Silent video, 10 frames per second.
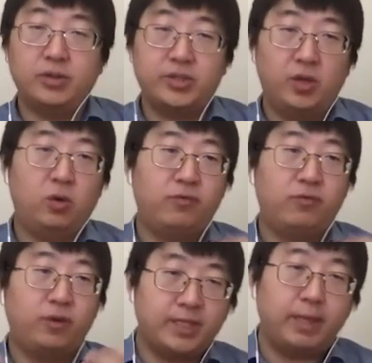So for
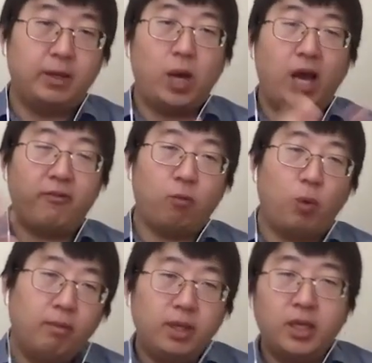example, I have
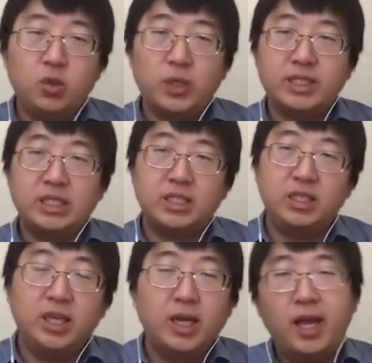1 million USDC,